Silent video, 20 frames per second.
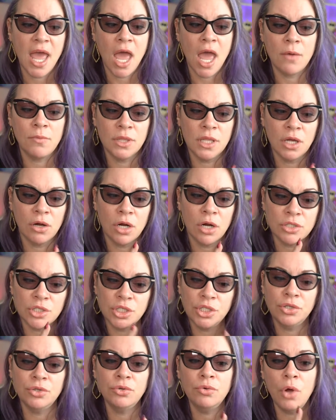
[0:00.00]
And when there are
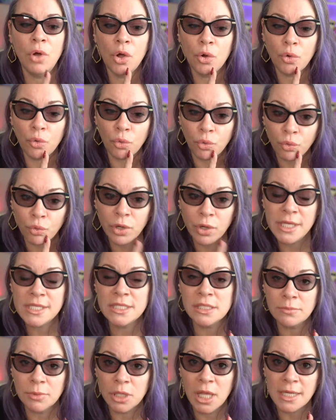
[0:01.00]
two
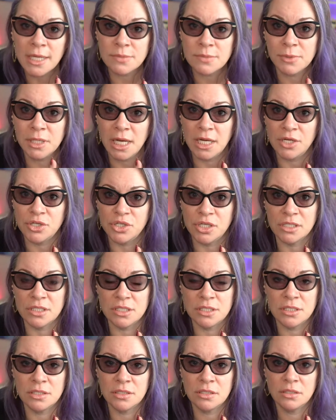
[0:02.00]
reasonable
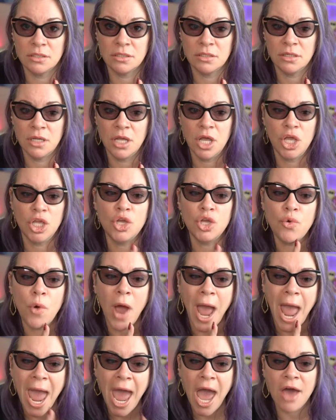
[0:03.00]
explanations,
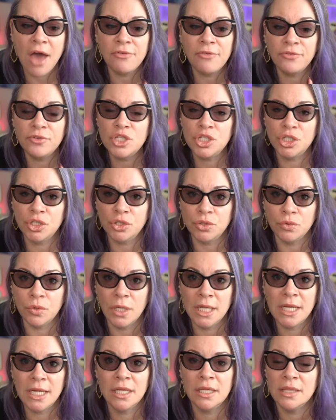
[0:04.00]
you have to,
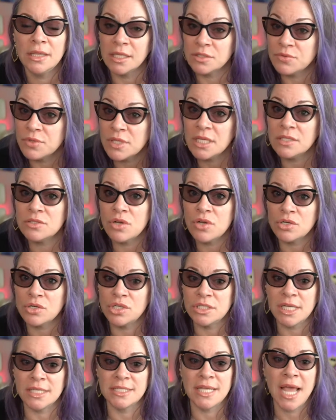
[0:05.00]
that's what the
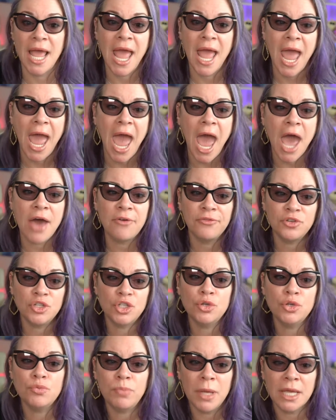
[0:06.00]
instruction says, have
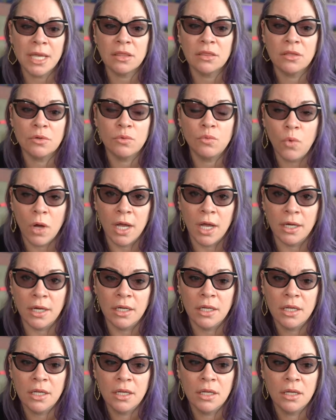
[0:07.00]
to pick the
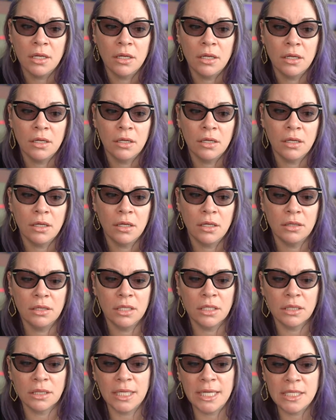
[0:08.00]
one
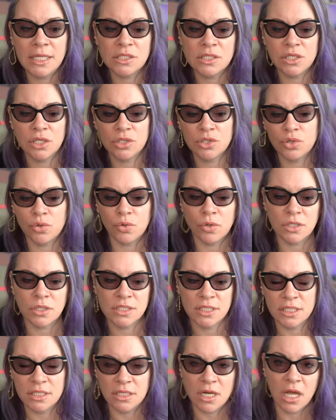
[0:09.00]
that leans
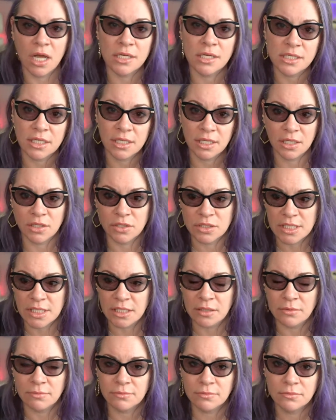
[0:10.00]
towards not
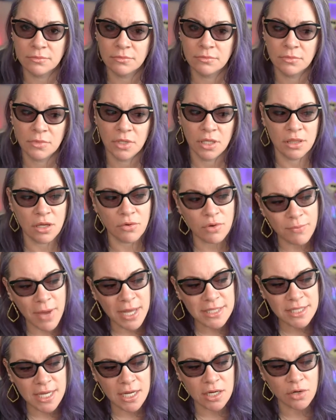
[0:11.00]
guilty. Though it
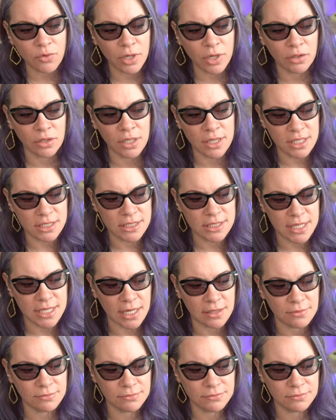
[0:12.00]
might say acquittal in this state.